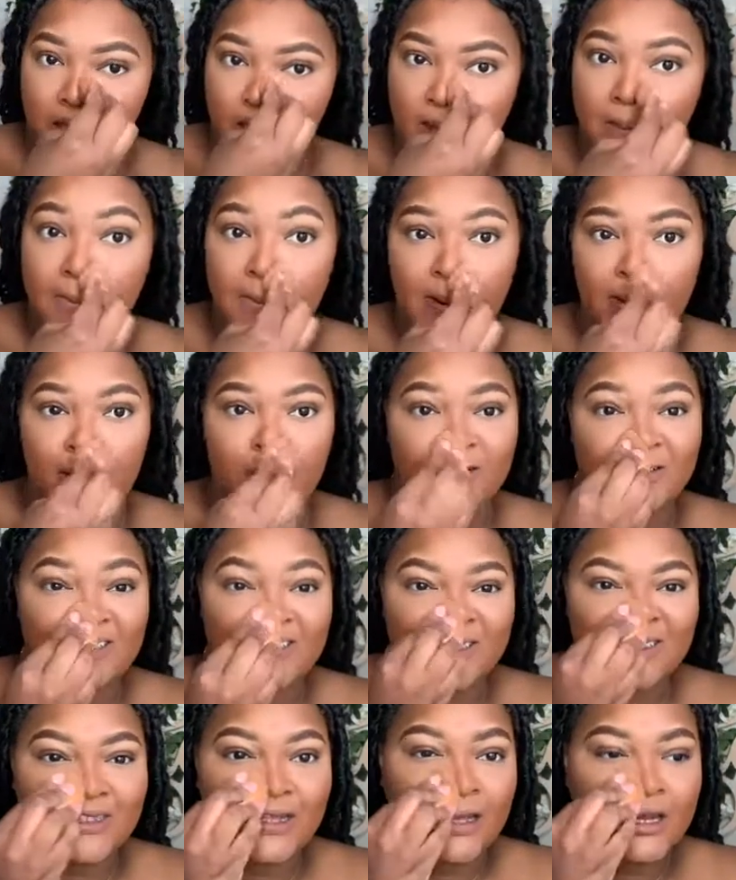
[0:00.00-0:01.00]
My nose
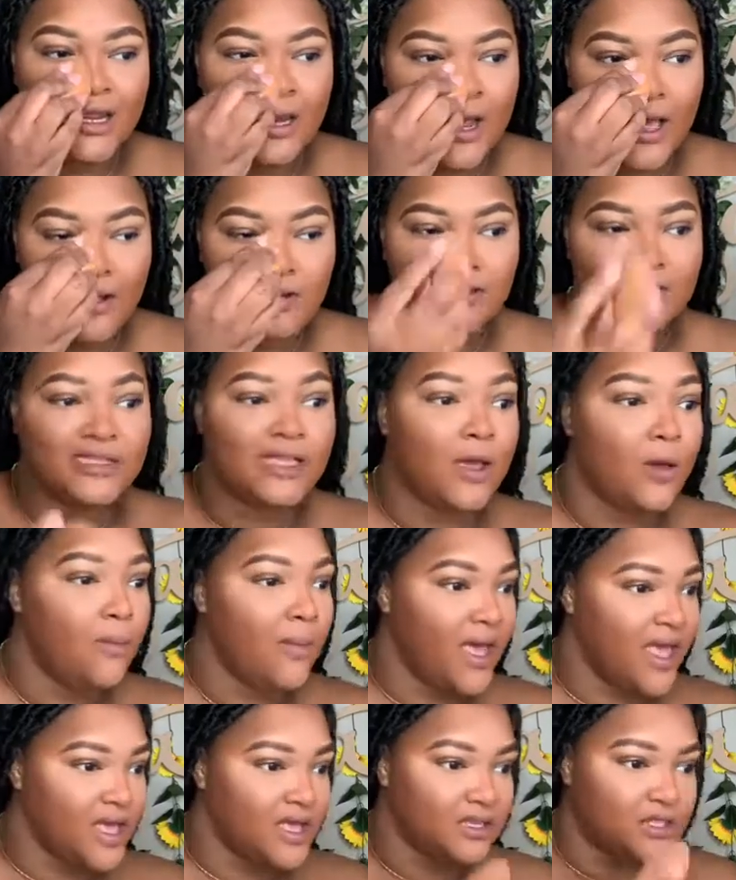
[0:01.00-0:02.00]
is standing out too
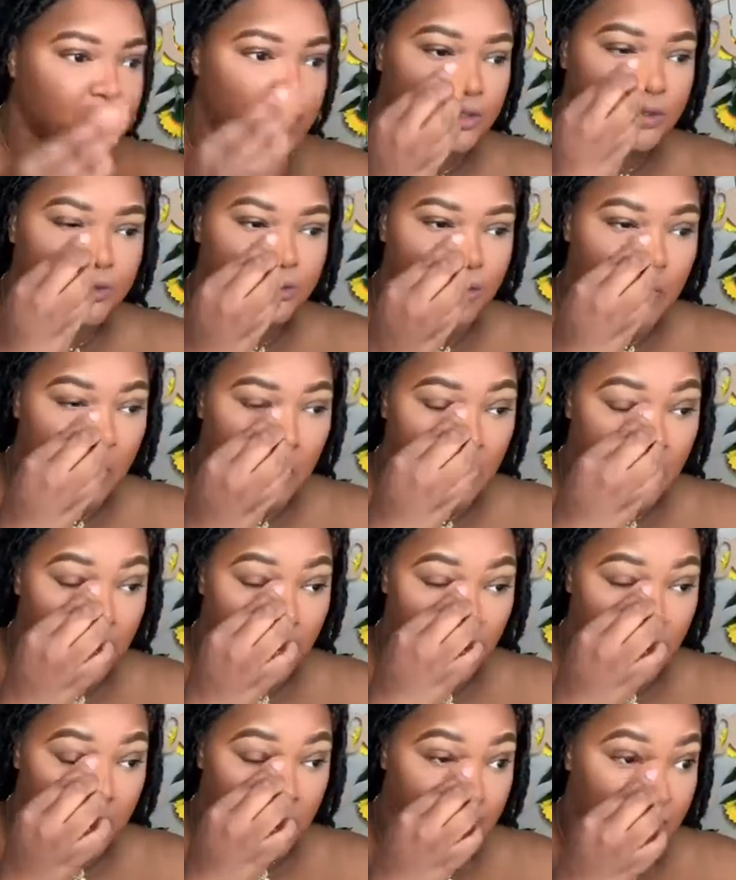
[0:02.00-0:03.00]
much.
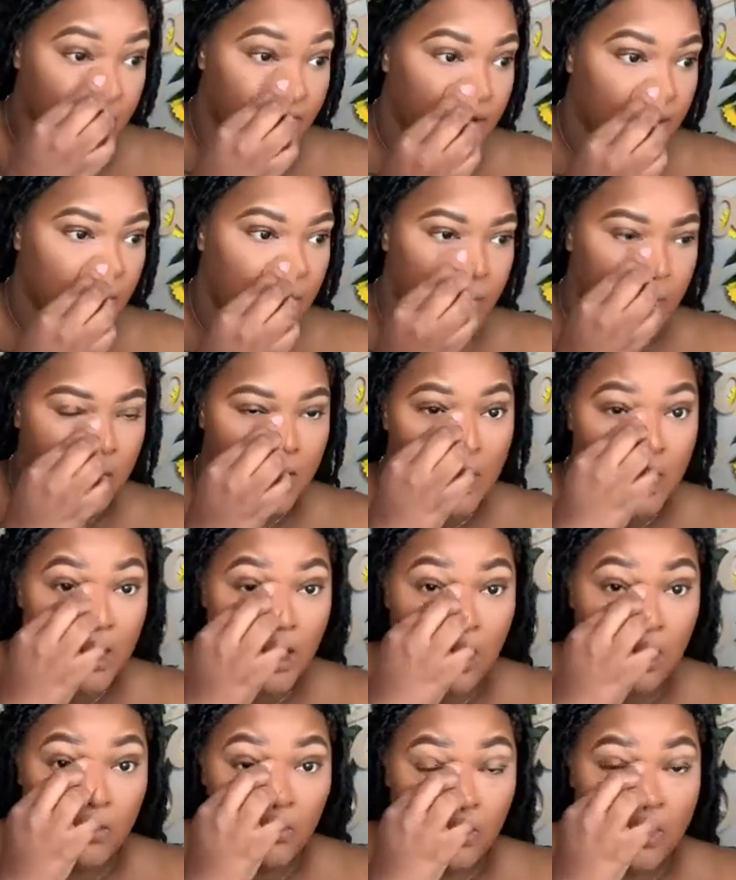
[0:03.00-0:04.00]
So
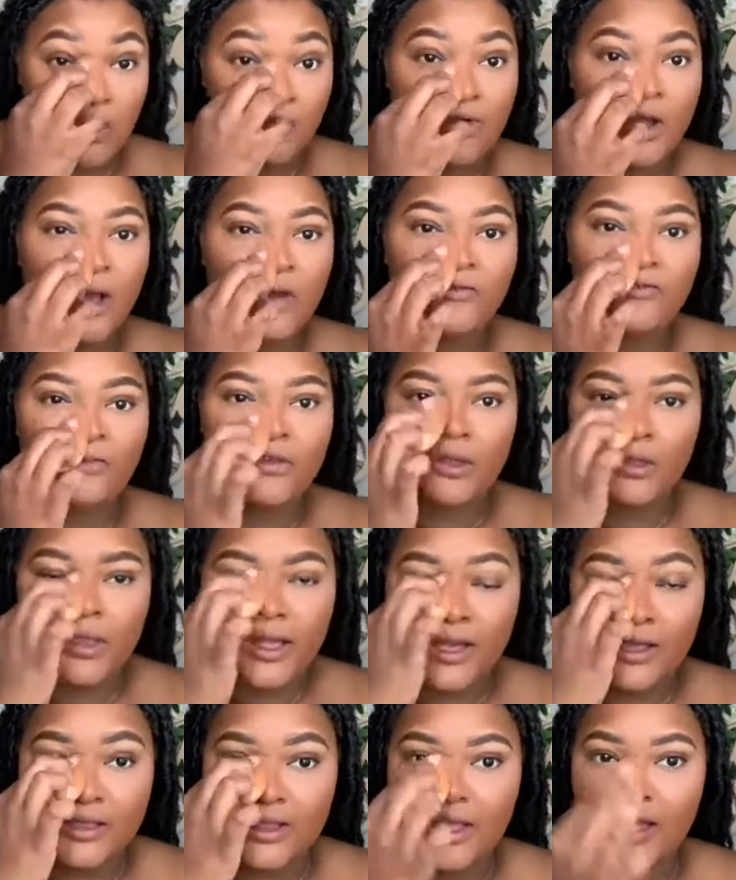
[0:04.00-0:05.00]
whenever I feel
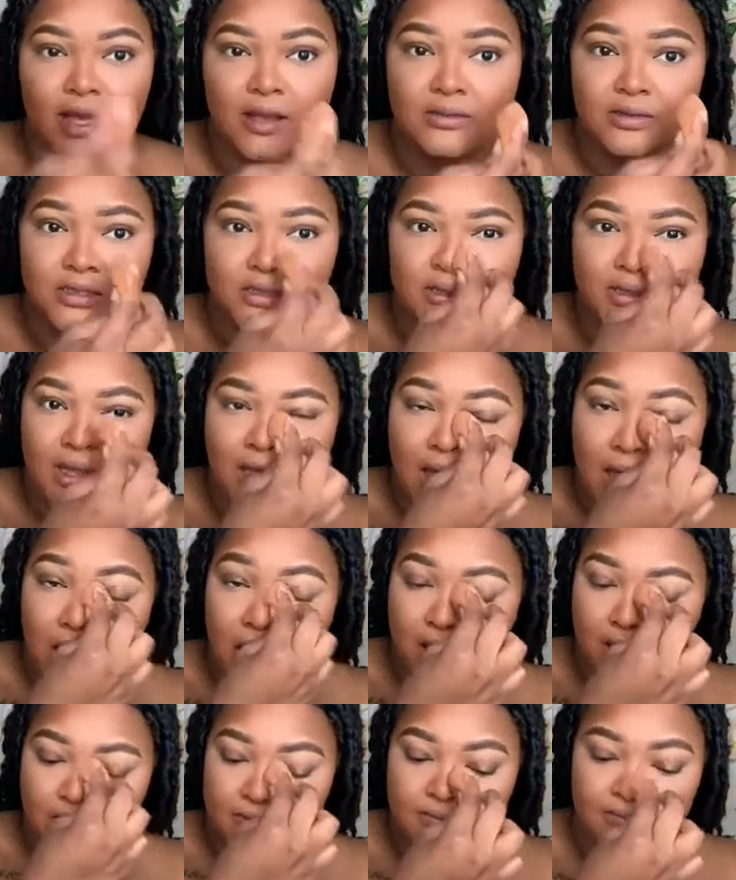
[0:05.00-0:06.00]
like that, I'm just
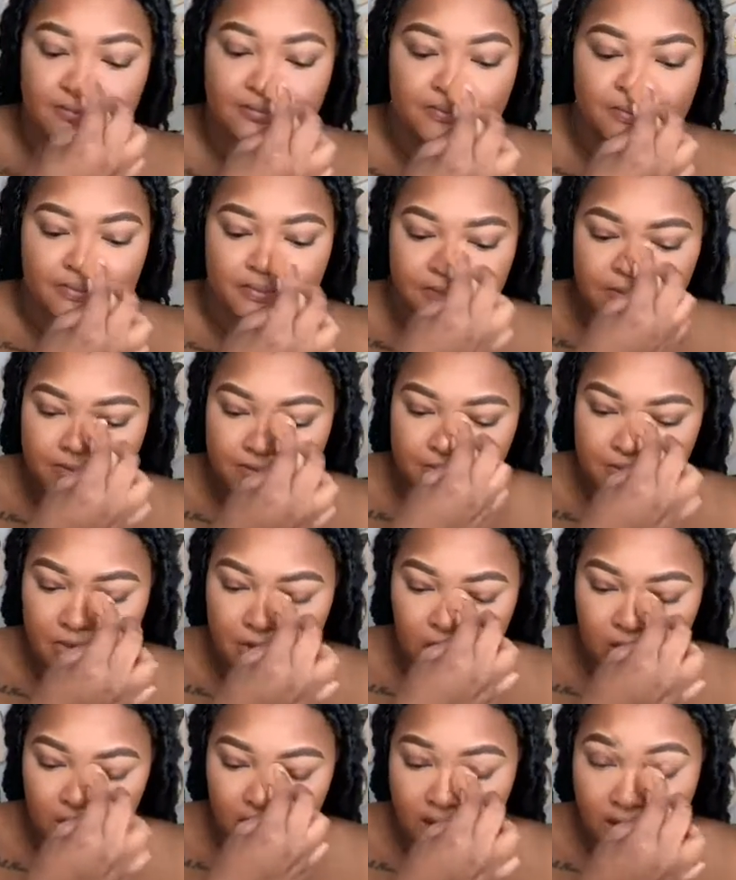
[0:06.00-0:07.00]
like,
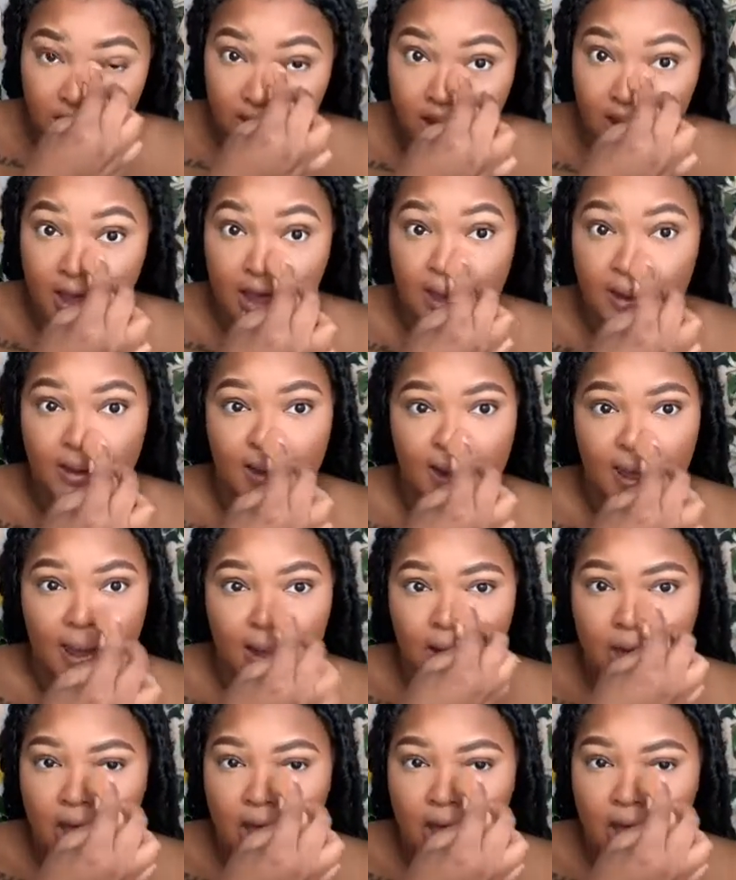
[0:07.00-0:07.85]
okay, God, like,